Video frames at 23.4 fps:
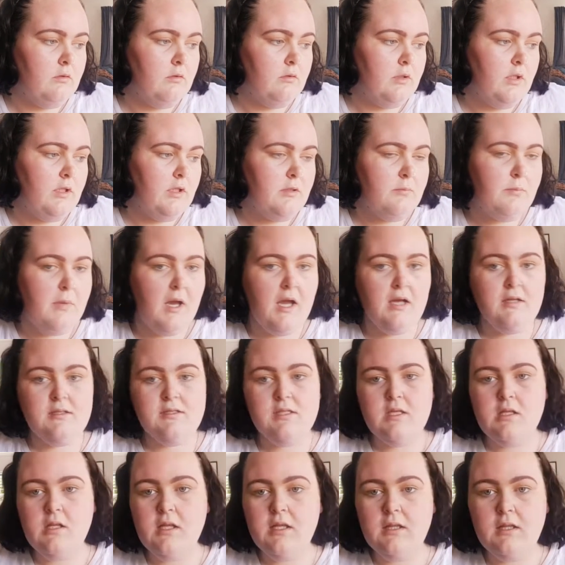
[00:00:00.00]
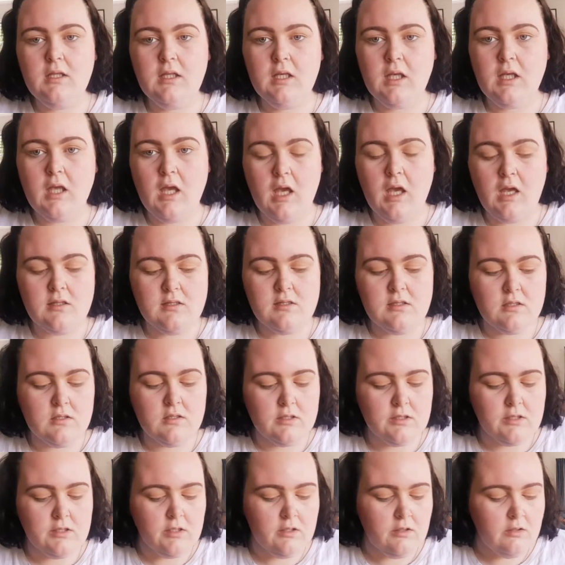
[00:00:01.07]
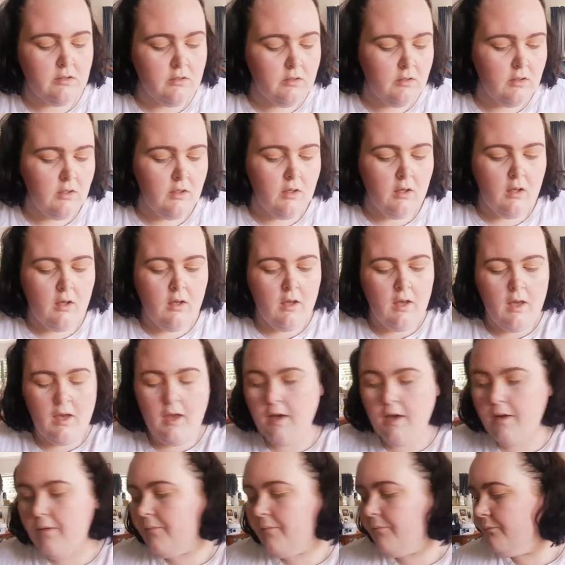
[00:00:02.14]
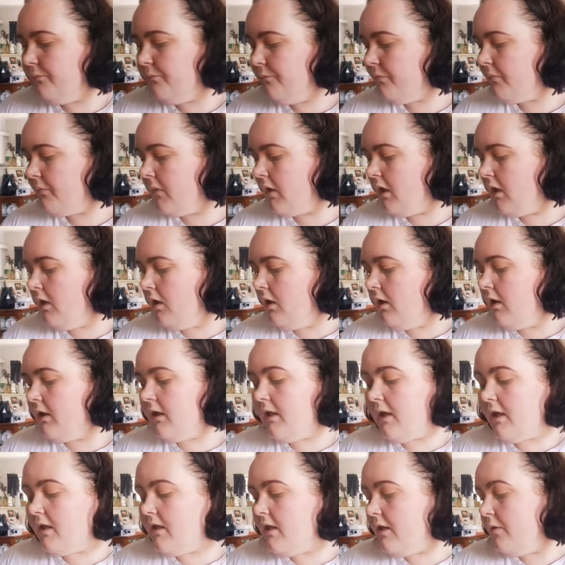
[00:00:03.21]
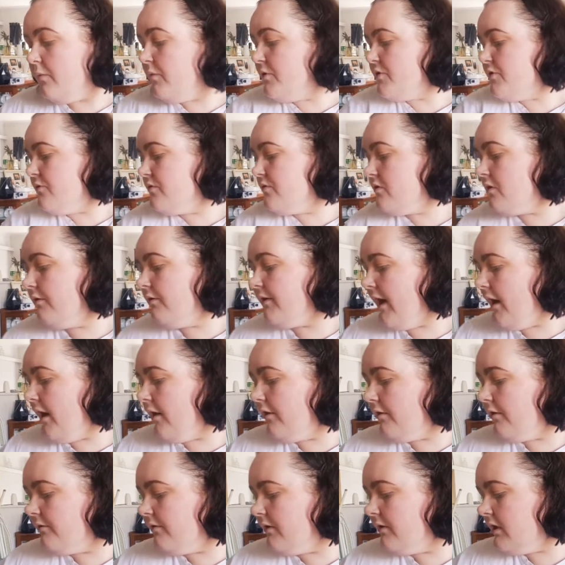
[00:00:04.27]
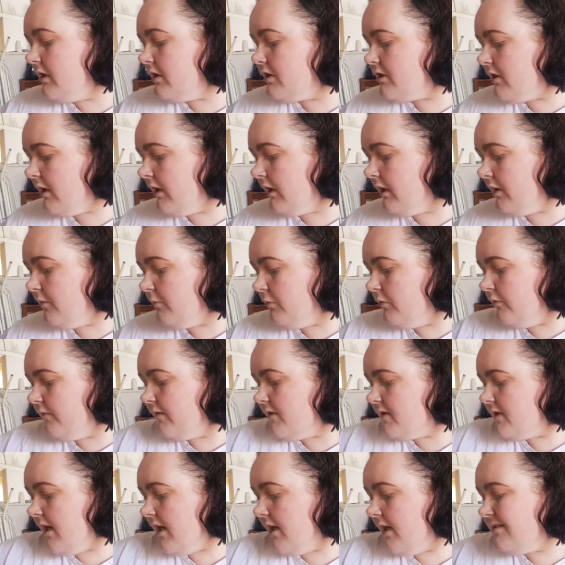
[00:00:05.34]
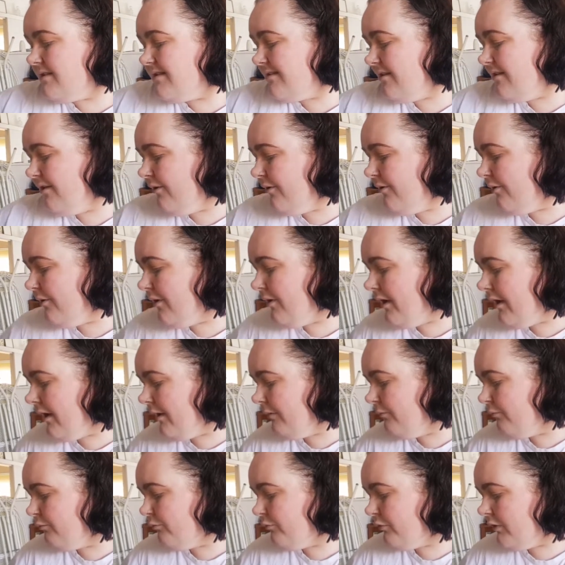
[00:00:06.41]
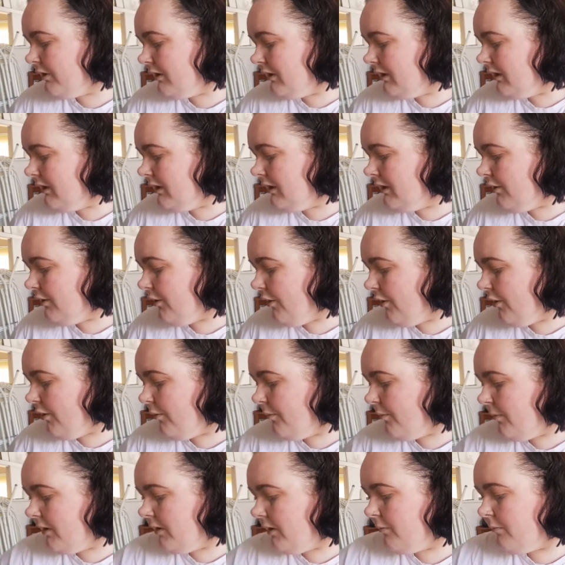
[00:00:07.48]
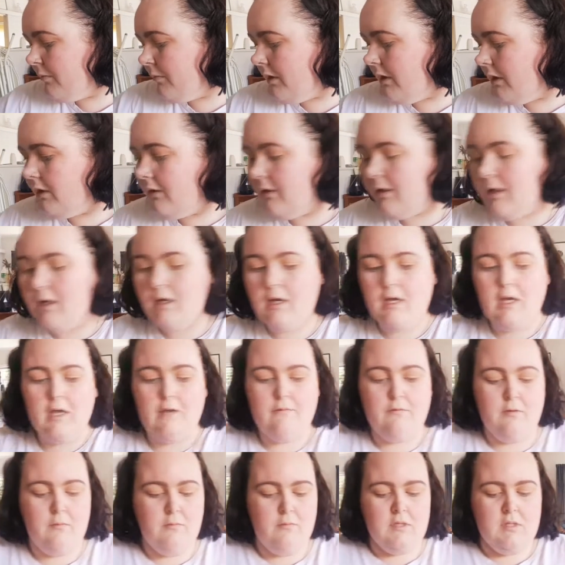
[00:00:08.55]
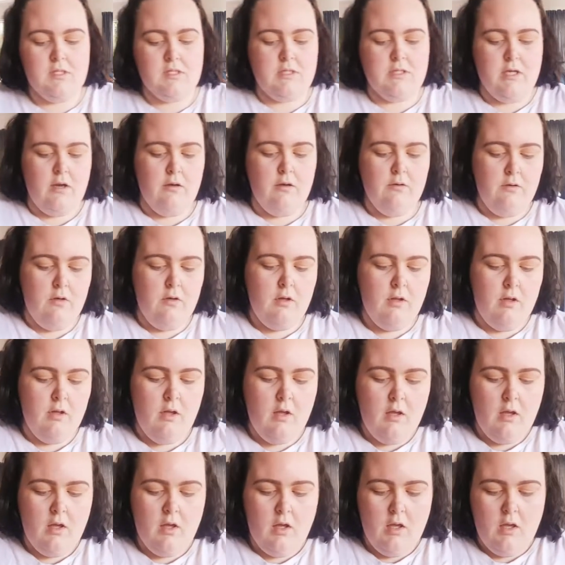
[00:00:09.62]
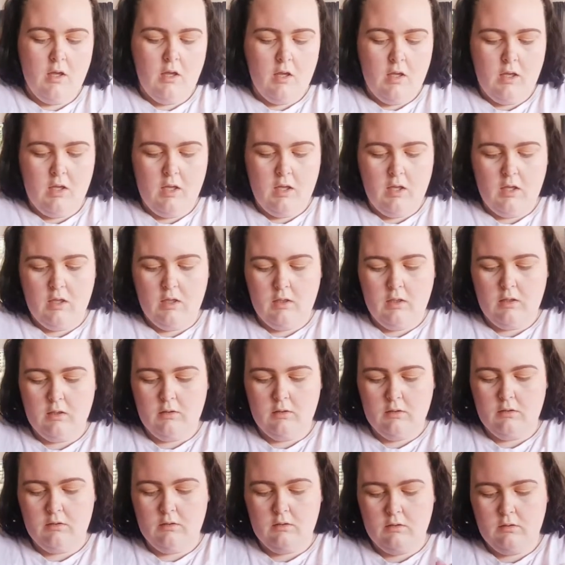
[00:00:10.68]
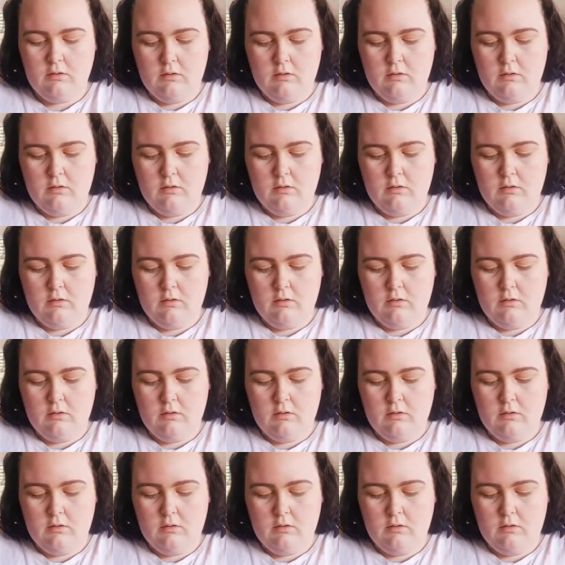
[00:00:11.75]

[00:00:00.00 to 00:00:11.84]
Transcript: He barks at like the cats and shit. Yeah, it was all sold out on the Australian Morphe site, so I'm really hoping and praying that I haven't missed out, and